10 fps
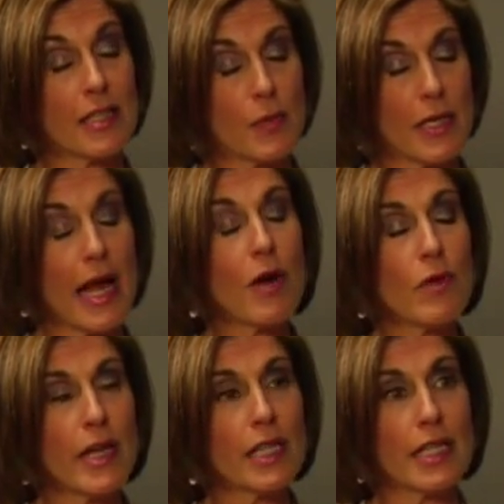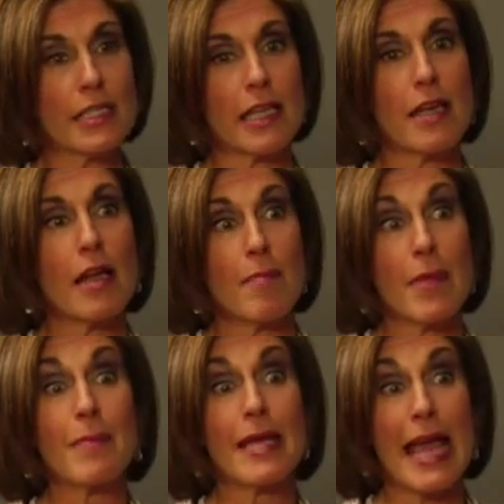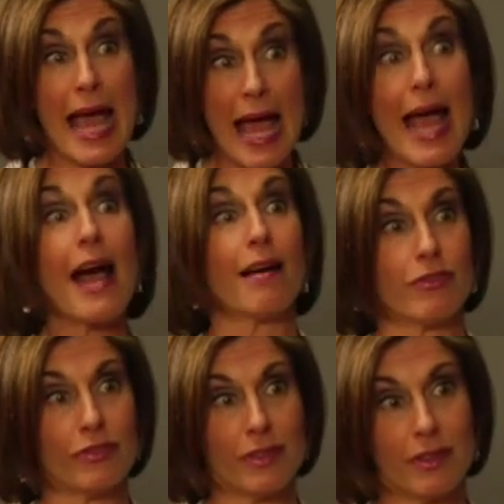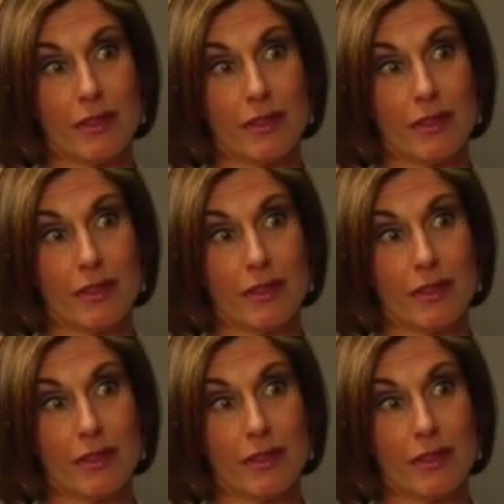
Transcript: is that we're now realizing that maybe half